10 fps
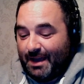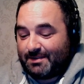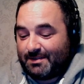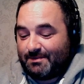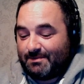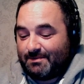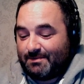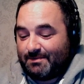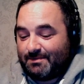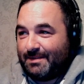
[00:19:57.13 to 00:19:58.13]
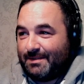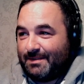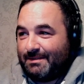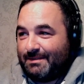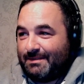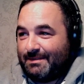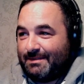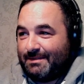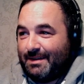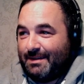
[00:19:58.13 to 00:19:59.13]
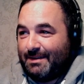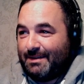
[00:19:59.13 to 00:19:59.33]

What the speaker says: in my prime, I could have done longer, but right now,